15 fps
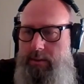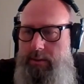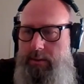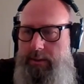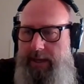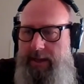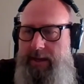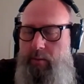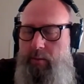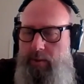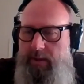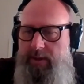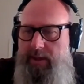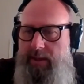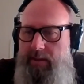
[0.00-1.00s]
getting
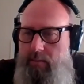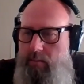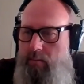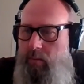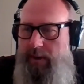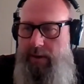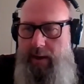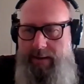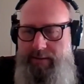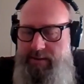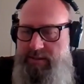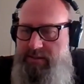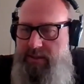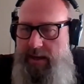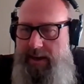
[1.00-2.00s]
really, I
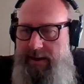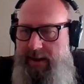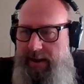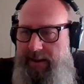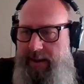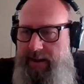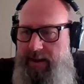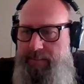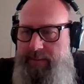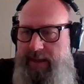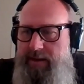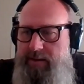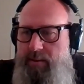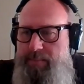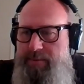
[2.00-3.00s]
ended up
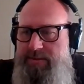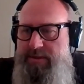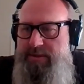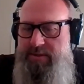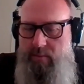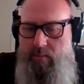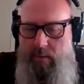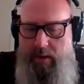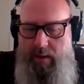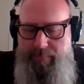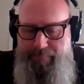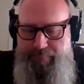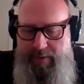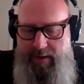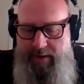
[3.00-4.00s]
getting to a position
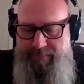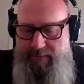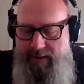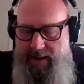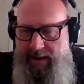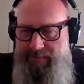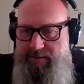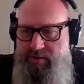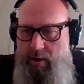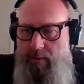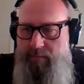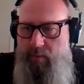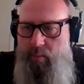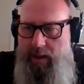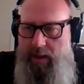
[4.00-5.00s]
where I had this
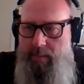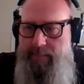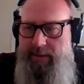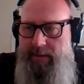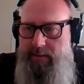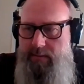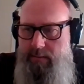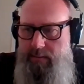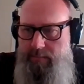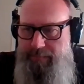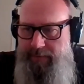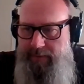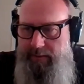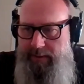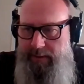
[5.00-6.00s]
overwhelming
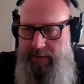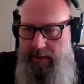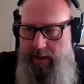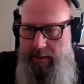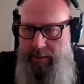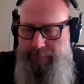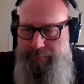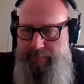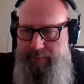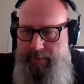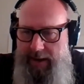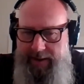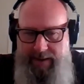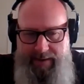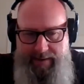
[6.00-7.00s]
feeling of,
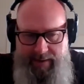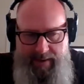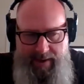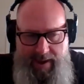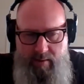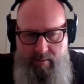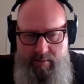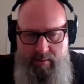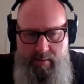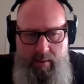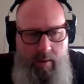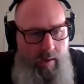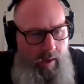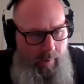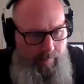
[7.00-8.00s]
I got to get out.
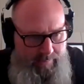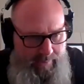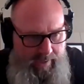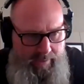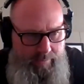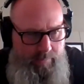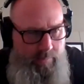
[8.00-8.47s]
I'm done.